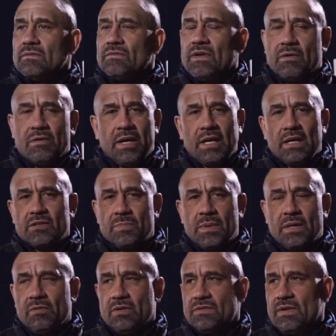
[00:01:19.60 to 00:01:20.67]
very
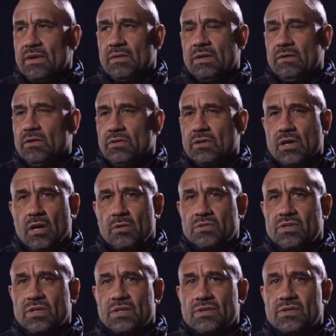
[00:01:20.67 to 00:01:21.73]
experienced, very good
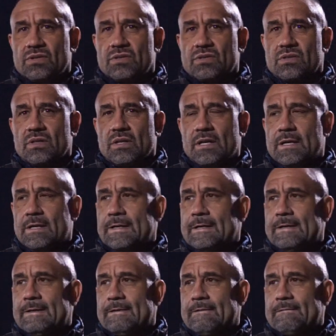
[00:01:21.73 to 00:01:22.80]
coaches
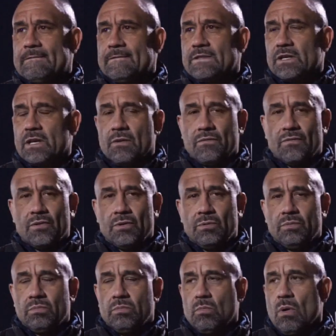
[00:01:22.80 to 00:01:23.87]
to go through
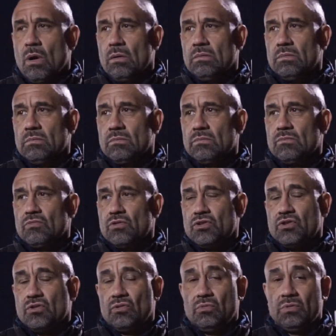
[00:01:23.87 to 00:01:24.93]
what
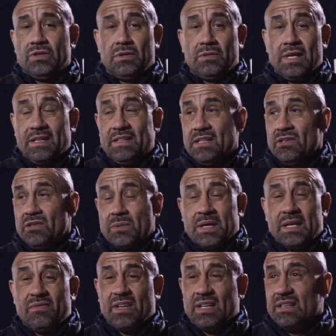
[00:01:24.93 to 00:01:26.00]
Russell would do. They didn't do
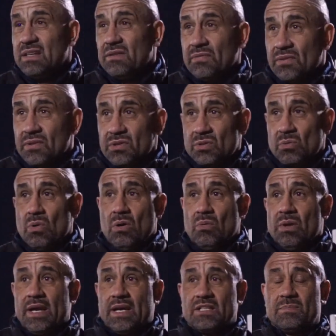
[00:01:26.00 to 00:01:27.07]
anything different to what
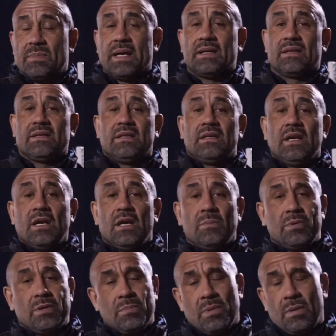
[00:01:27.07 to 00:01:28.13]
we expected,
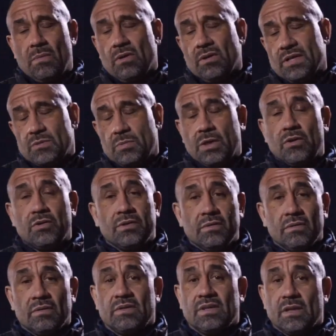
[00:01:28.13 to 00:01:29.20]
but the bottom line is we
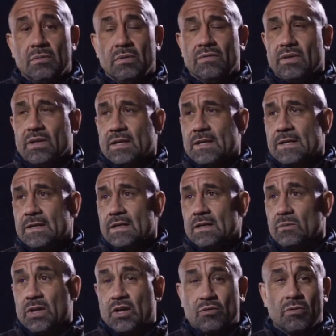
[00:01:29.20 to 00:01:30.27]
couldn't deal with it
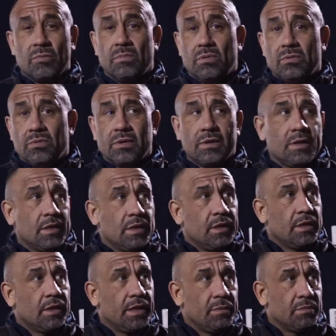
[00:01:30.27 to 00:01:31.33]
and we crumbled.
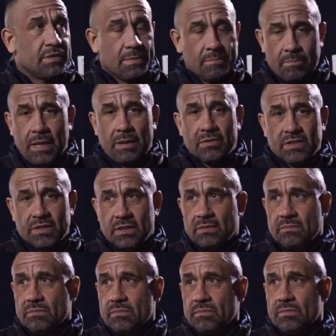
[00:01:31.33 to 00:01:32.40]
It was embarrassing.
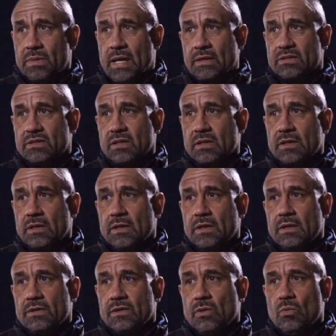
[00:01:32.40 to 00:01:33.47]
That's the
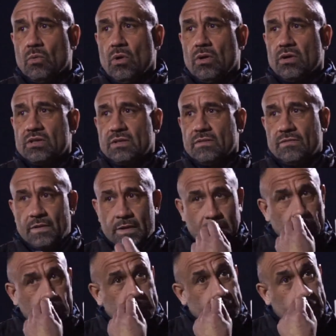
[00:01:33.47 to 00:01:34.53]
worst
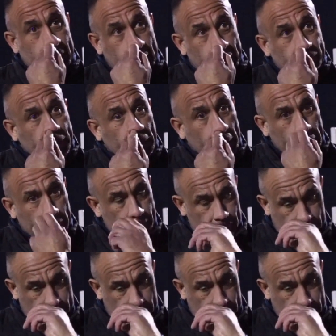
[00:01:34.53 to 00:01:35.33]
defeat. I said it after the